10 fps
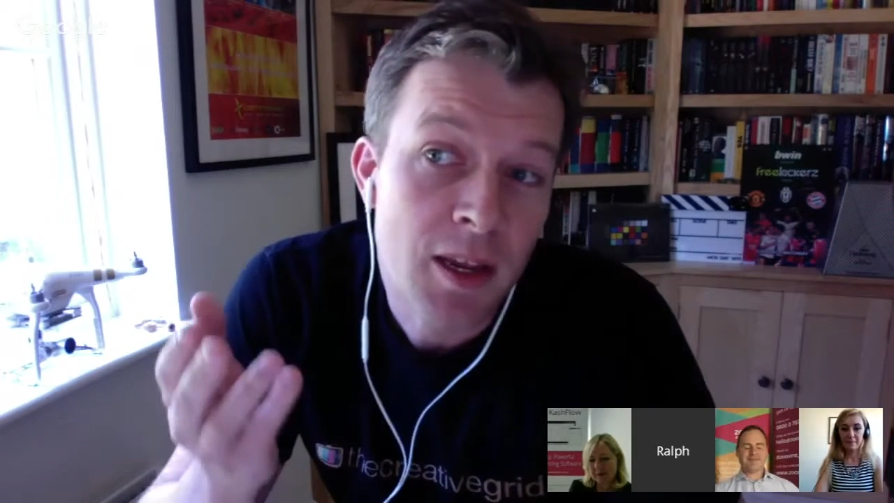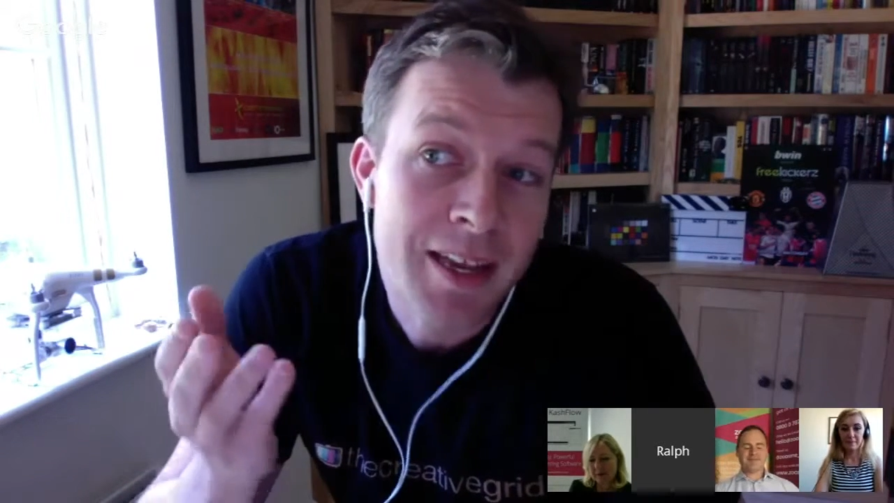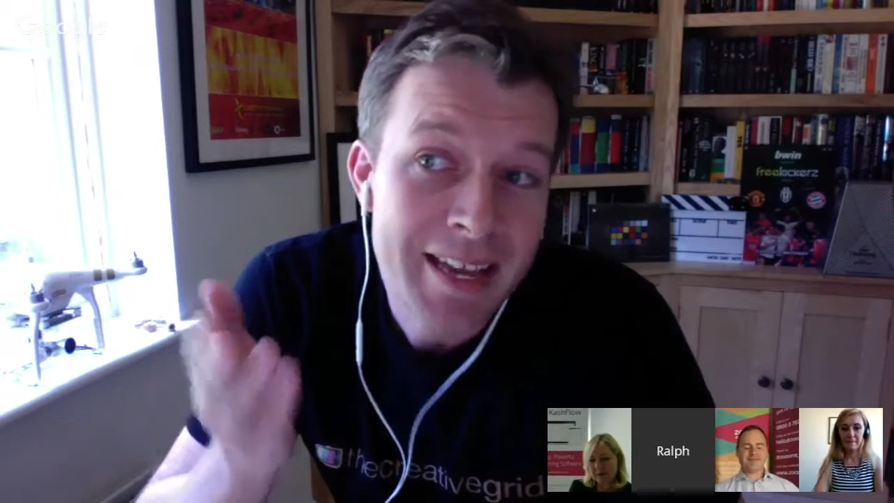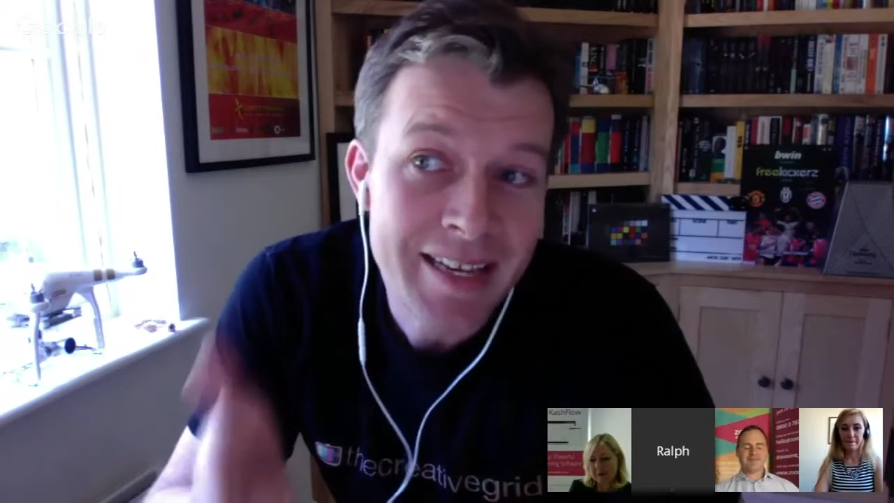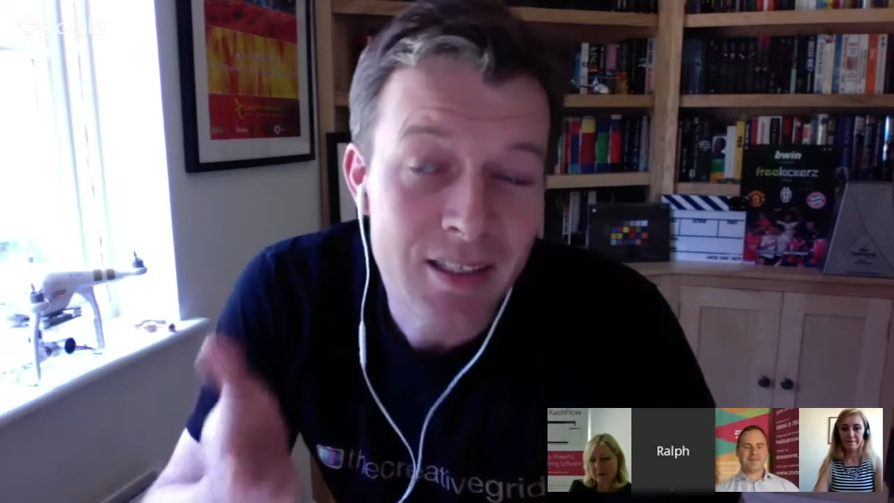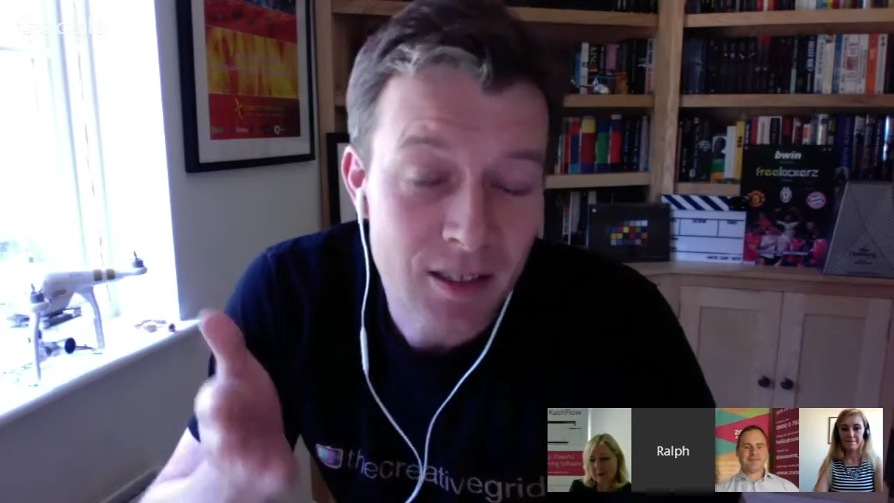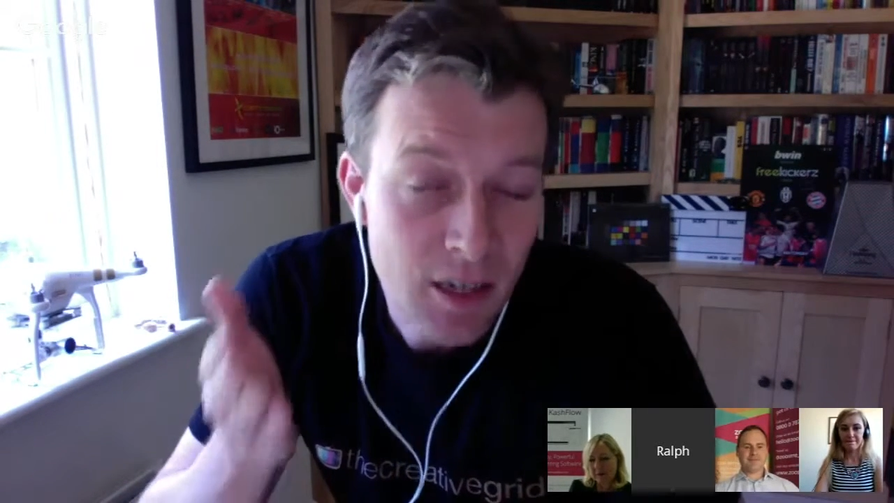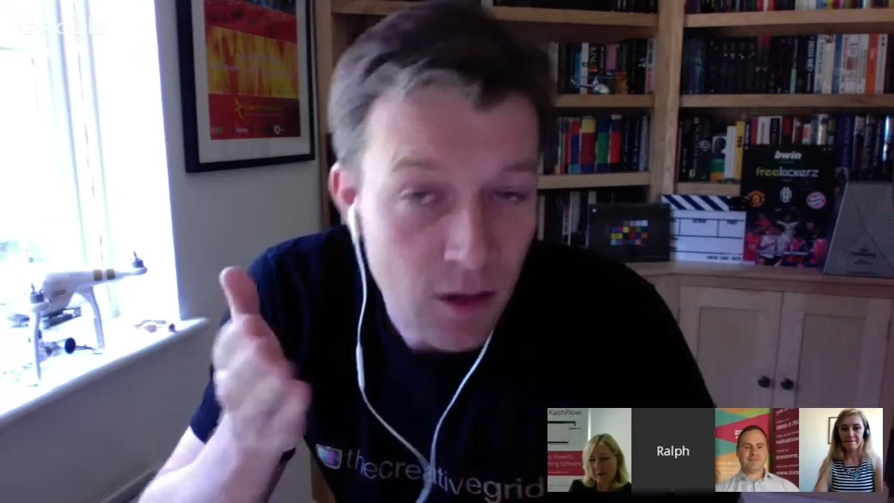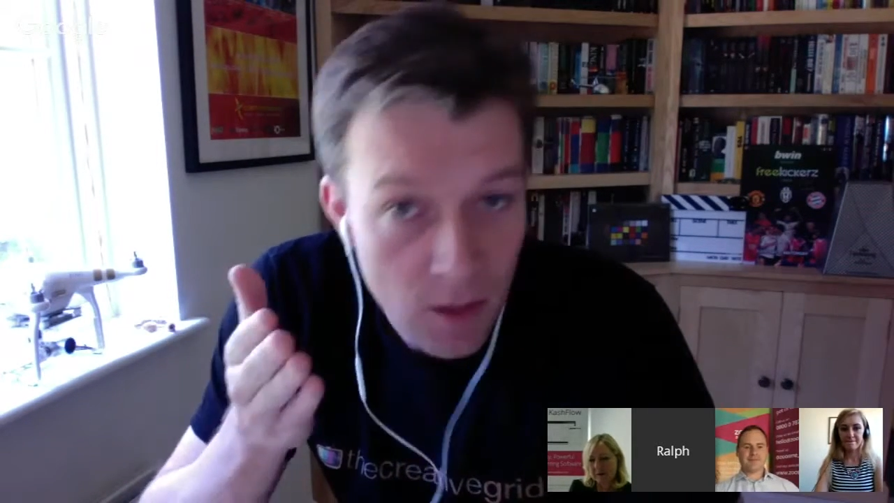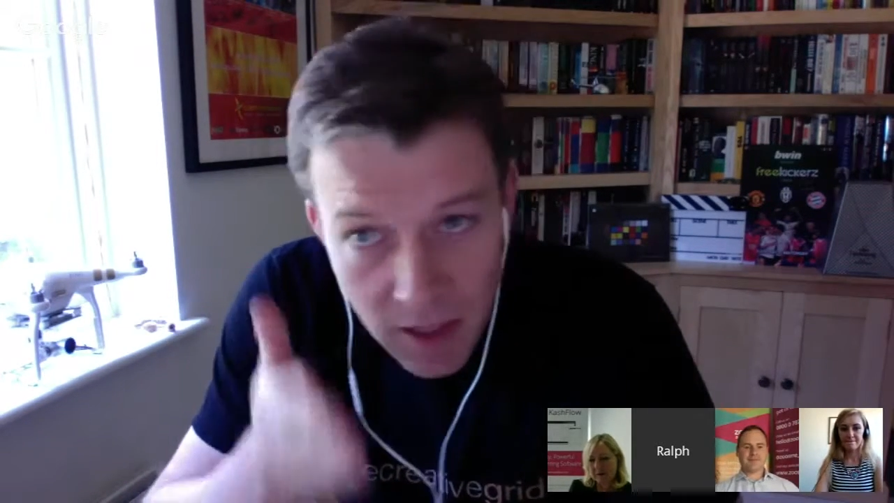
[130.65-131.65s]
he's, I
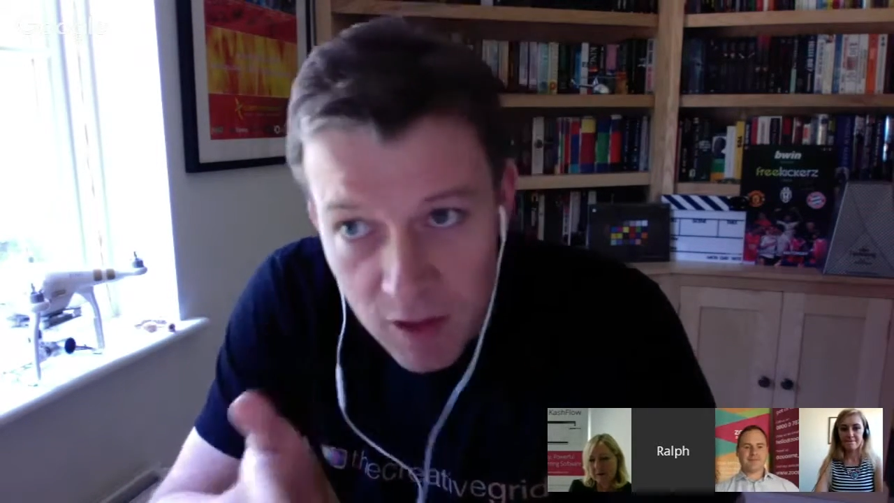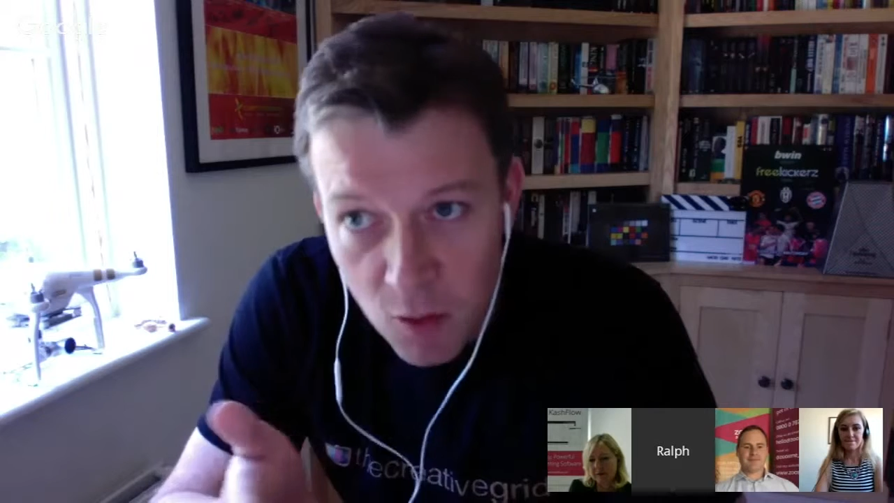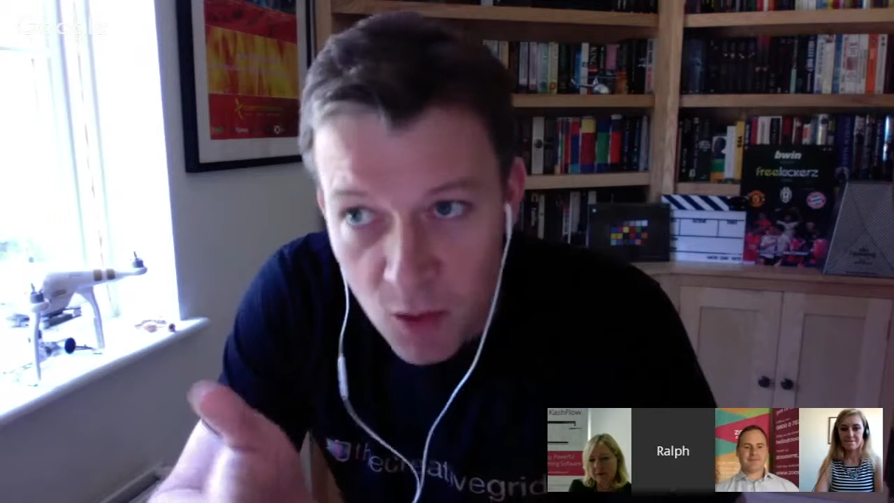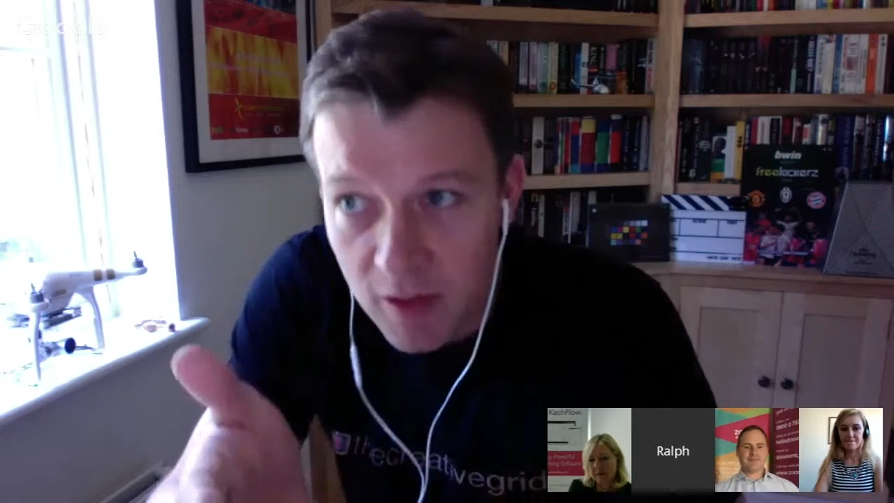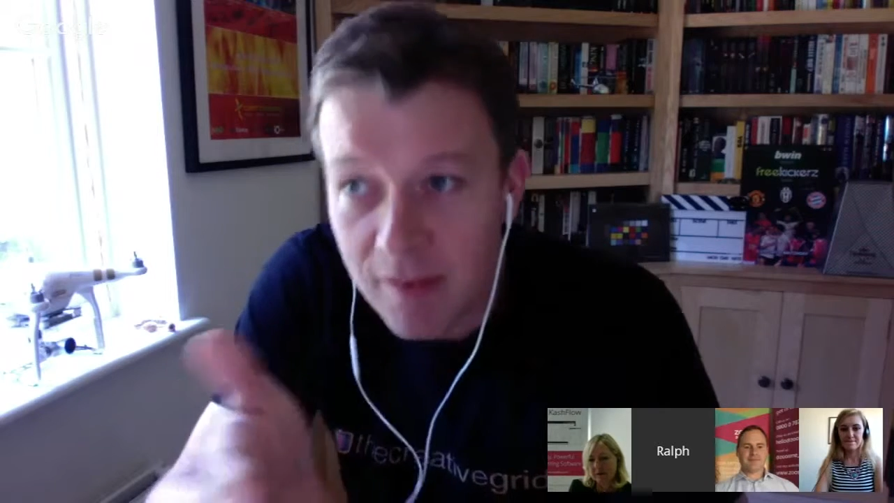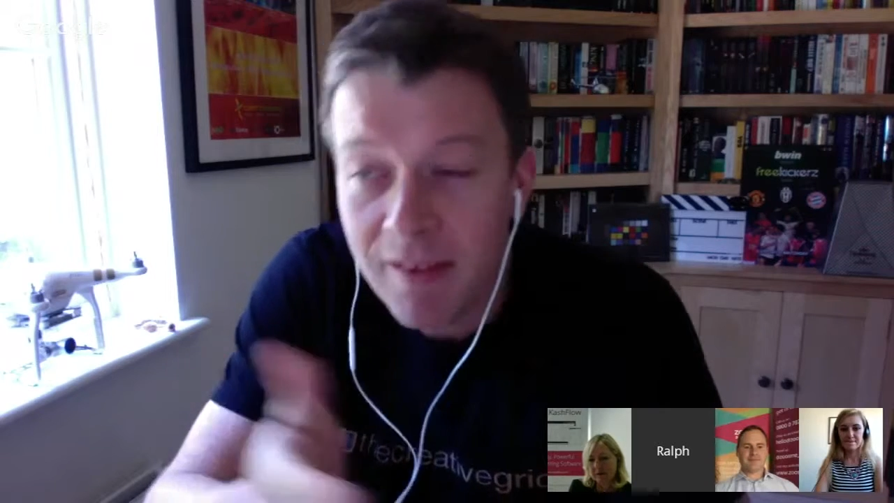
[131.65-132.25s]
don't want to